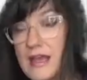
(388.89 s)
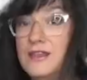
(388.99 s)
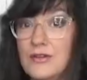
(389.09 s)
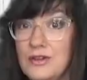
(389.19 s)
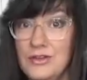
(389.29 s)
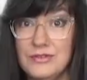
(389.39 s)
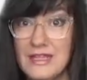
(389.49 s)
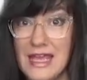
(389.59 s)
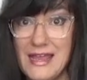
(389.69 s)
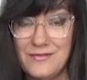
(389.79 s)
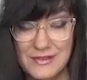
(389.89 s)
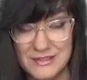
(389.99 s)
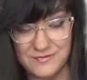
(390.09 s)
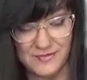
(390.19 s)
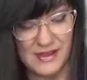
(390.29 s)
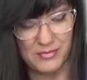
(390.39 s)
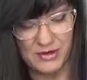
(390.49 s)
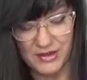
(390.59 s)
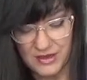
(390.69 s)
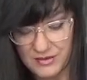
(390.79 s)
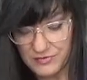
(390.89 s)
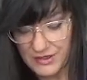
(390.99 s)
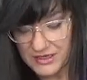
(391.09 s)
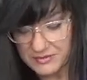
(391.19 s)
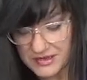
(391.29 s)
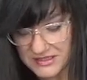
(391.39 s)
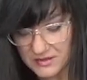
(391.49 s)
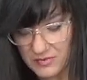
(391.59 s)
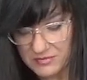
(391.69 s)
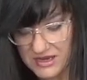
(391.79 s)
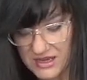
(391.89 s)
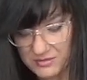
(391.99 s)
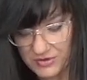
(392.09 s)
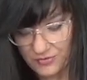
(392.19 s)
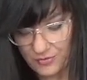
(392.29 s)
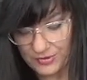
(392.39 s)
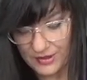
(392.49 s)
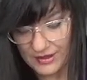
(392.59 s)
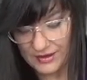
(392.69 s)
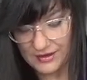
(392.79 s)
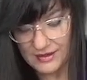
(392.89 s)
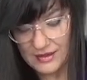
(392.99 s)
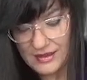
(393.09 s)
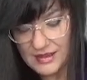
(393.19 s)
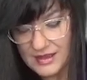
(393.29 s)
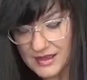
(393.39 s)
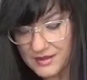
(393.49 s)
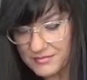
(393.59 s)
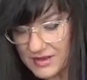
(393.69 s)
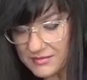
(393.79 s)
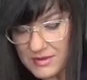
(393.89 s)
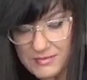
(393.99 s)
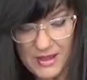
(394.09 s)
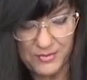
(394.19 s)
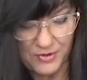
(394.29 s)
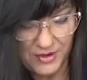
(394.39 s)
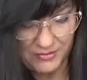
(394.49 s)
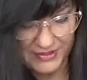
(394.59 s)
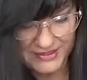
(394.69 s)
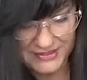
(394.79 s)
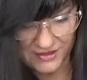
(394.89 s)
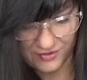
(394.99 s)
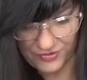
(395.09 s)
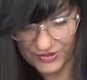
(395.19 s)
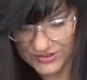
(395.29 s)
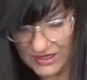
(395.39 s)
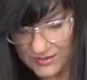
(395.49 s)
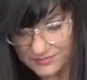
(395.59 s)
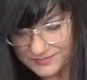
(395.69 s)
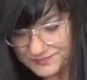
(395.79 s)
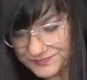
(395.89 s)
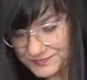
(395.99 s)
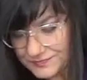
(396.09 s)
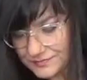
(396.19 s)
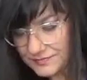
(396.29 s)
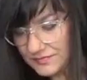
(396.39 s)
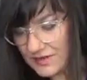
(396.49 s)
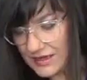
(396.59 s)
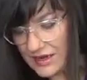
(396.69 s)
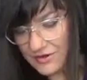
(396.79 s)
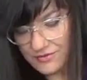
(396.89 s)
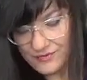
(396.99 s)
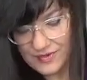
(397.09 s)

And you can use canvas, fabric, it really depends on what medium you've applied. My paper and placing it over the top. Now,